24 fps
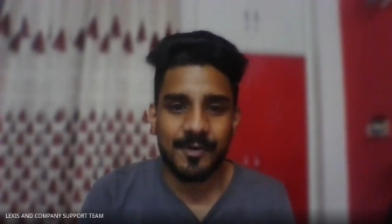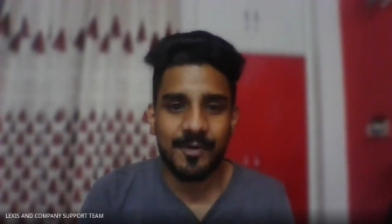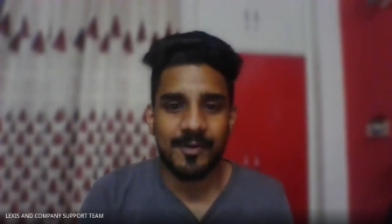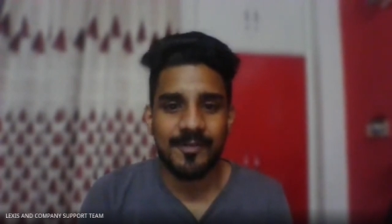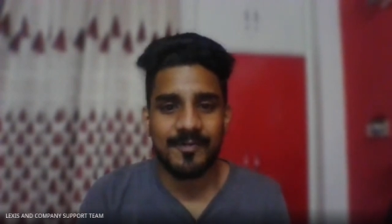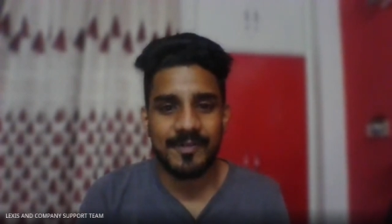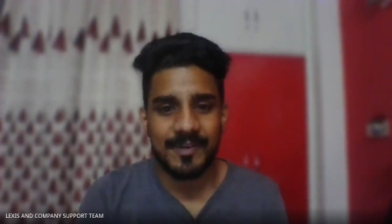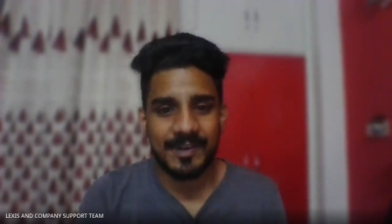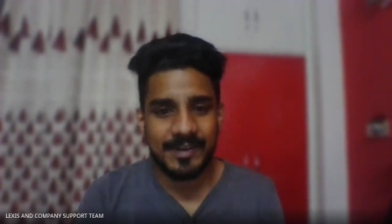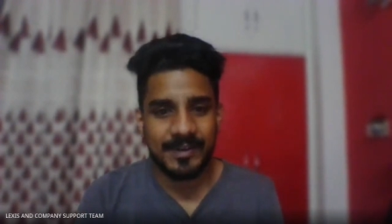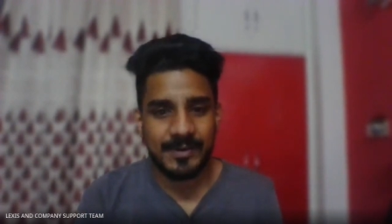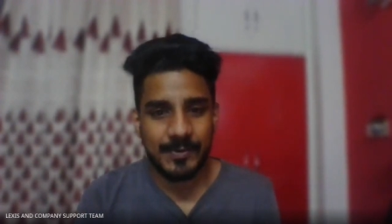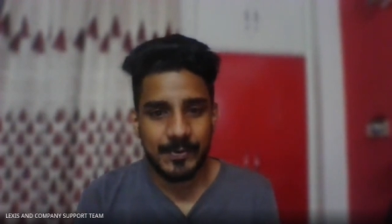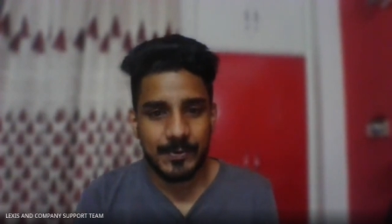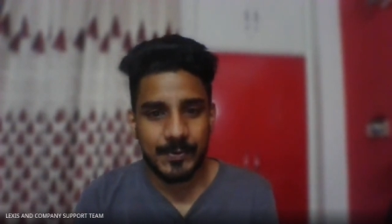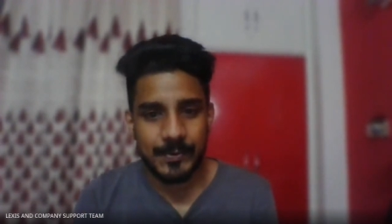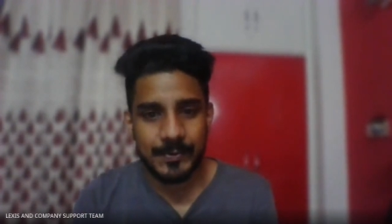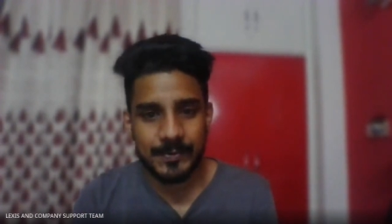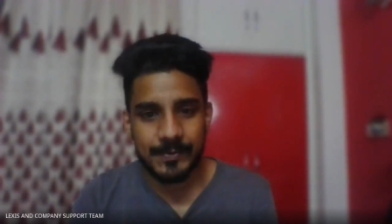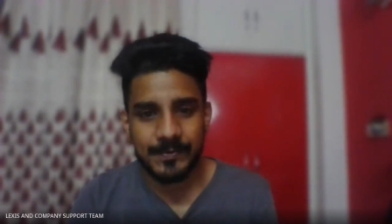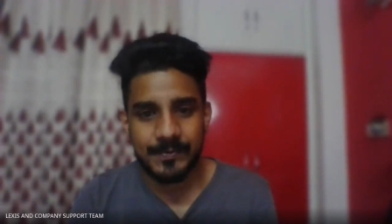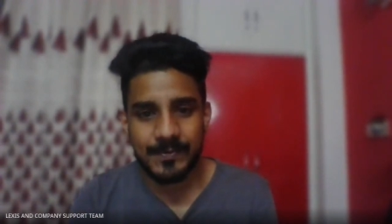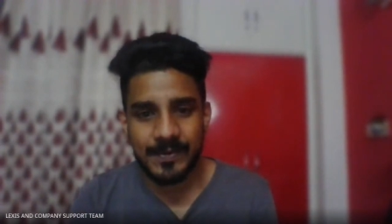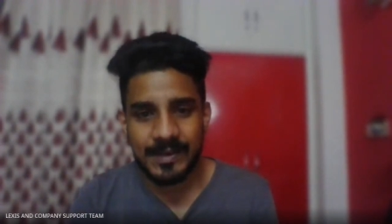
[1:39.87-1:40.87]
for
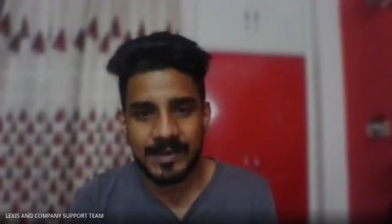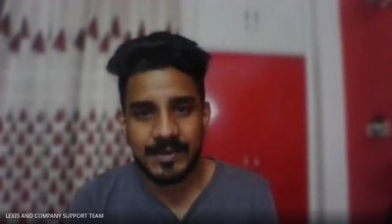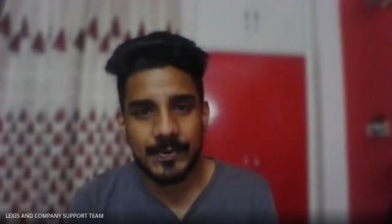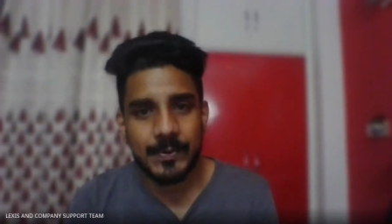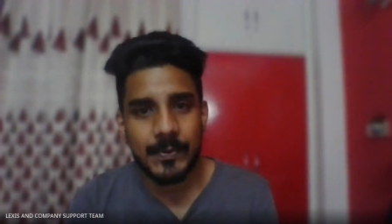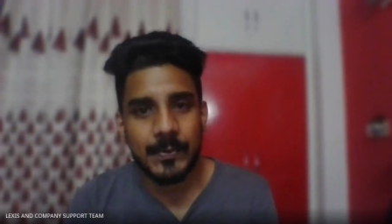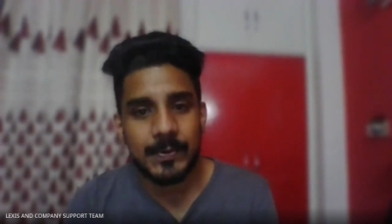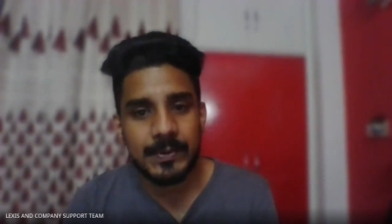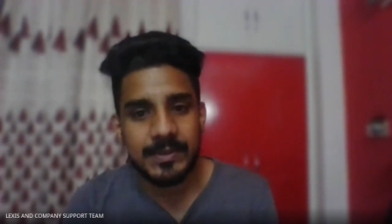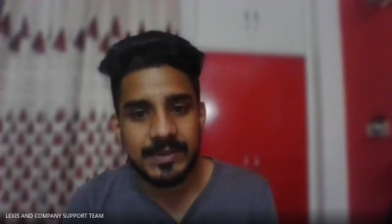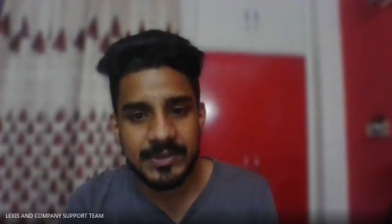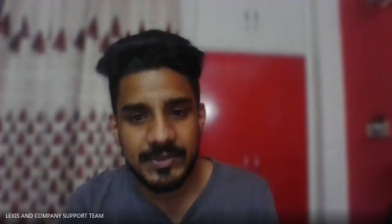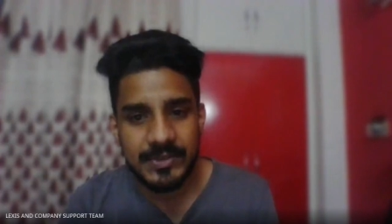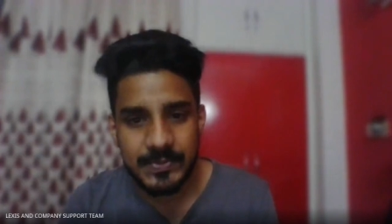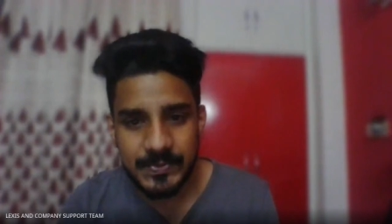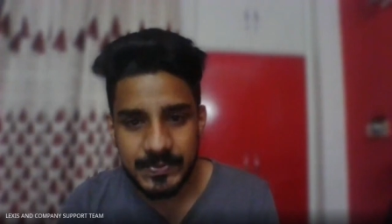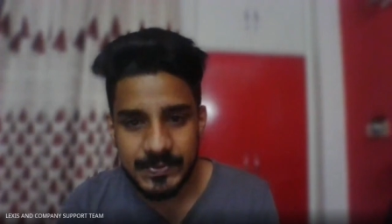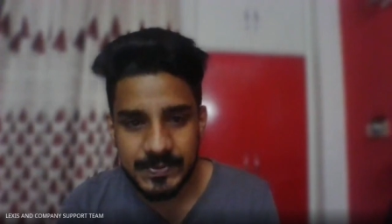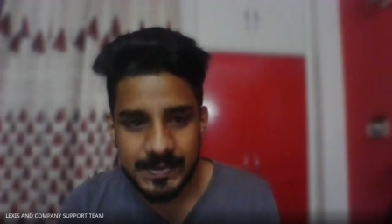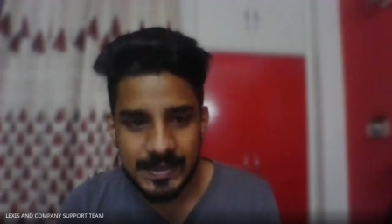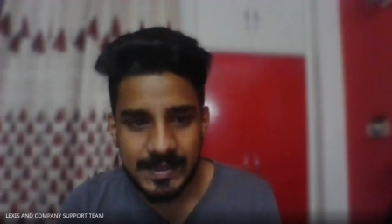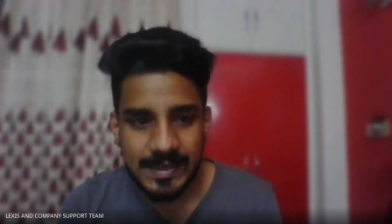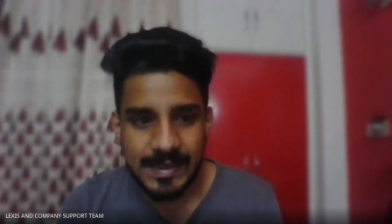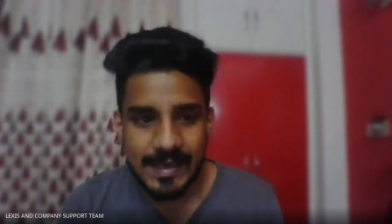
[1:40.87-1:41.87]
one own
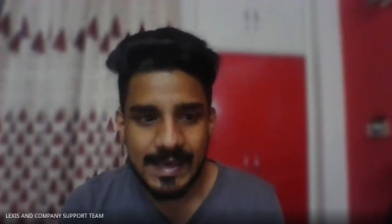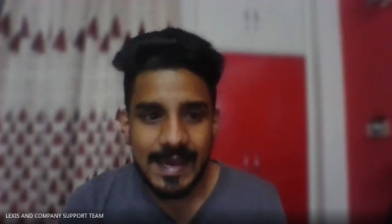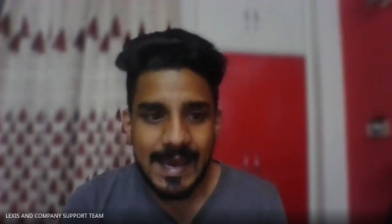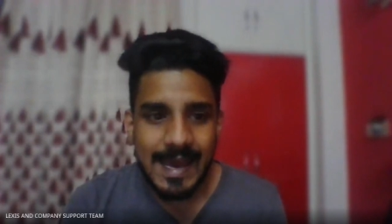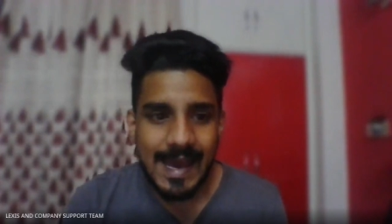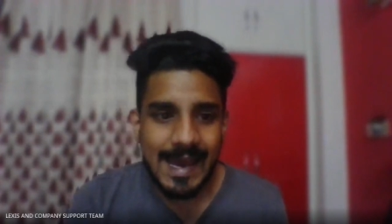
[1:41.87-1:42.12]
use